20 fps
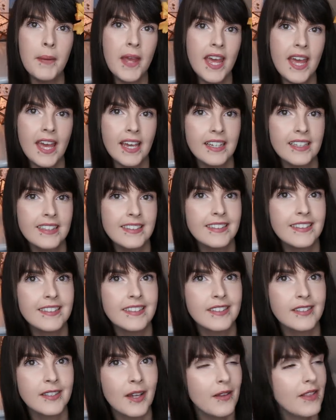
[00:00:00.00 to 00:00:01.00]
picks.
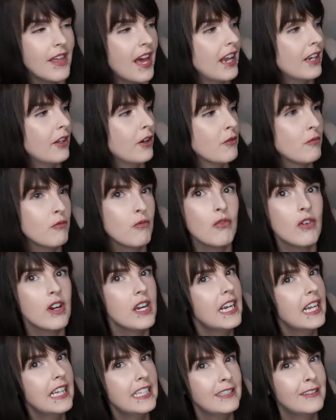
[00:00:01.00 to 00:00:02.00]
So they're like
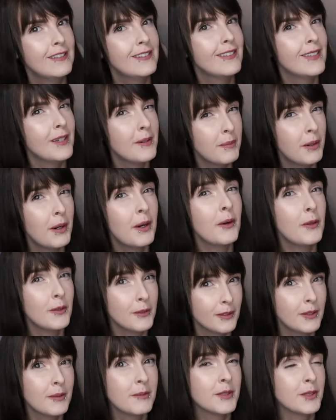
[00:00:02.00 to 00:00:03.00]
really super
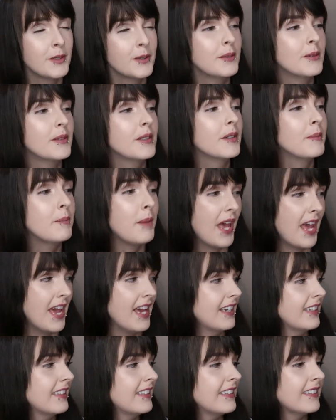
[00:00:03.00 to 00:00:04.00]
autumnal
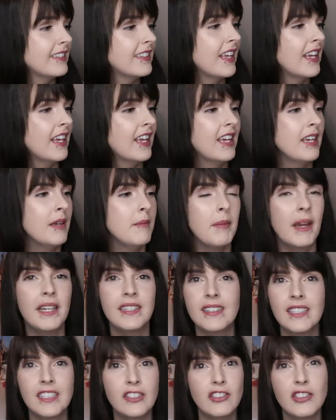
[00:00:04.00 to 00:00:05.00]
picks,
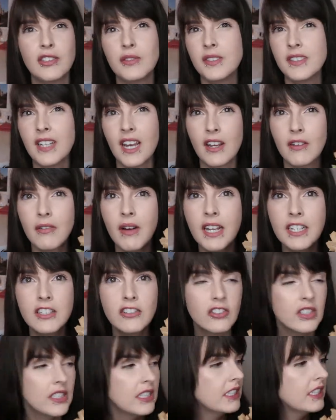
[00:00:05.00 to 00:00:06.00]
basically just for
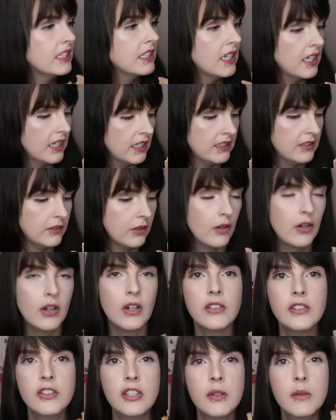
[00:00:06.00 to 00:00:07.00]
decoration. So I've
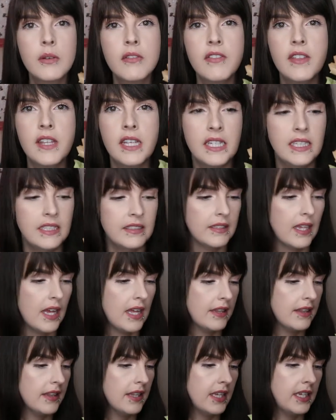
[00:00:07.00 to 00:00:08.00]
got two of these
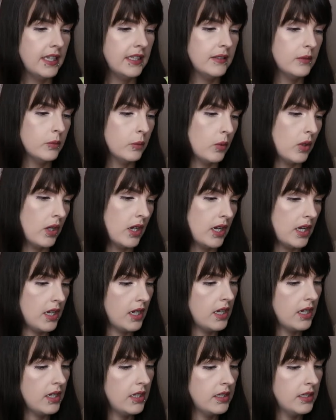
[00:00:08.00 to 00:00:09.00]
and these
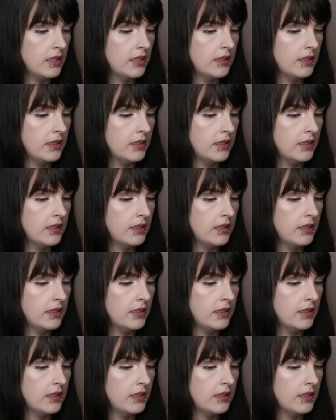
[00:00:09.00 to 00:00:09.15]
were